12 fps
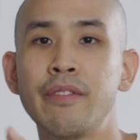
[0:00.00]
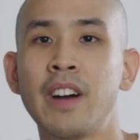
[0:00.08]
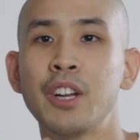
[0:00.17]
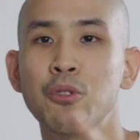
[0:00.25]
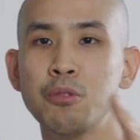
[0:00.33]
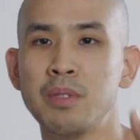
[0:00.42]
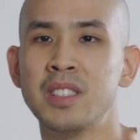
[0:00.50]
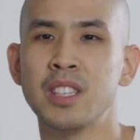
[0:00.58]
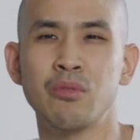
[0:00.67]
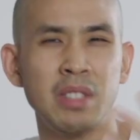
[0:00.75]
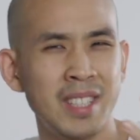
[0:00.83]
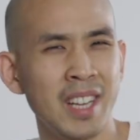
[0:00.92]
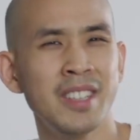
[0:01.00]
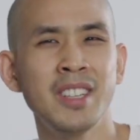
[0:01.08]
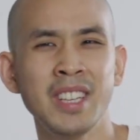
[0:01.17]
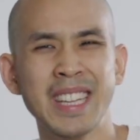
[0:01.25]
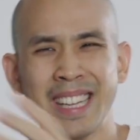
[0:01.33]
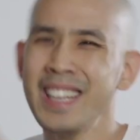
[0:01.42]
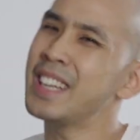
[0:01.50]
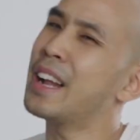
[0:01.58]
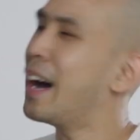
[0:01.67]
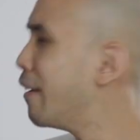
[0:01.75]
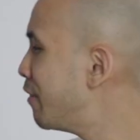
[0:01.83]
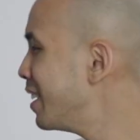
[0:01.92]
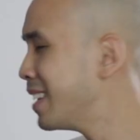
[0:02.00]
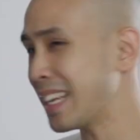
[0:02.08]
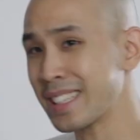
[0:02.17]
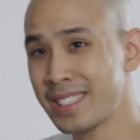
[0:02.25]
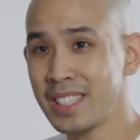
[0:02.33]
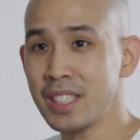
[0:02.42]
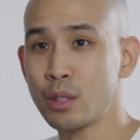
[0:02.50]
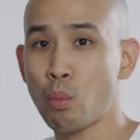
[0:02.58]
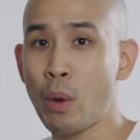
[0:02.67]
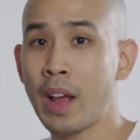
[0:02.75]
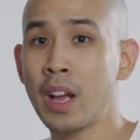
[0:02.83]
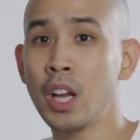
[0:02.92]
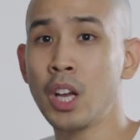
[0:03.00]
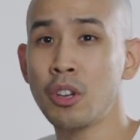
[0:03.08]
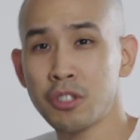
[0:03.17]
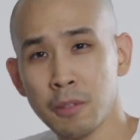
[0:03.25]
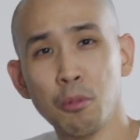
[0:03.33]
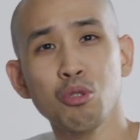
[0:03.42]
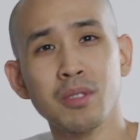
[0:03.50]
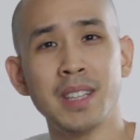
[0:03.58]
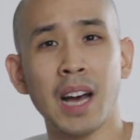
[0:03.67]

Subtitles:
find those presets redundant in an oven like this where you're supposed to